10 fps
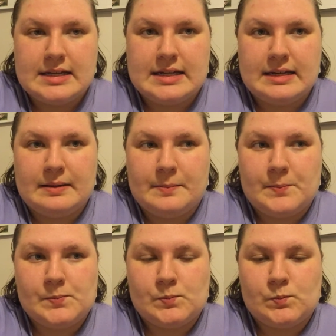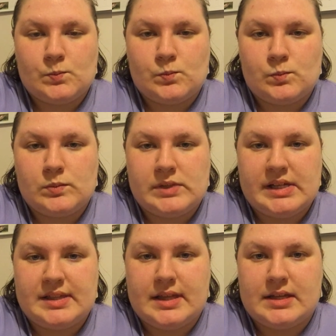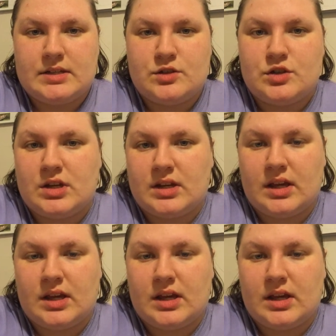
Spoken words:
And then Gene